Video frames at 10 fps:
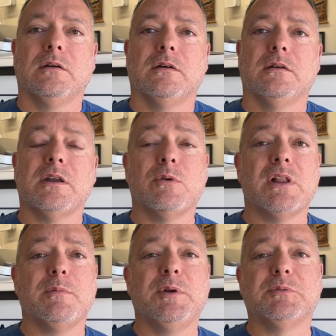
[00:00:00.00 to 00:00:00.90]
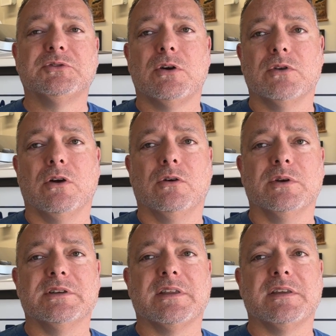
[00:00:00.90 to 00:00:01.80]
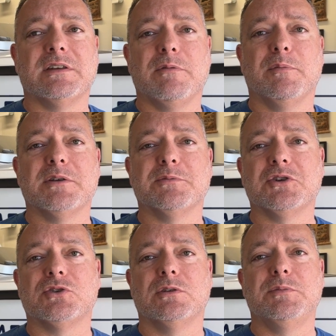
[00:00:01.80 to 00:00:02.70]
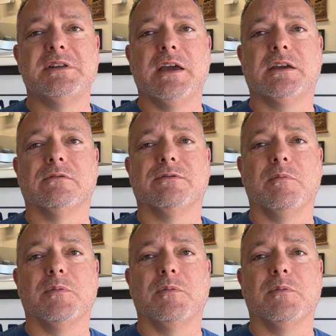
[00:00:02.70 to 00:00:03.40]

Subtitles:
Now, what a lot of people don't know is that the depth measurement should be taken from the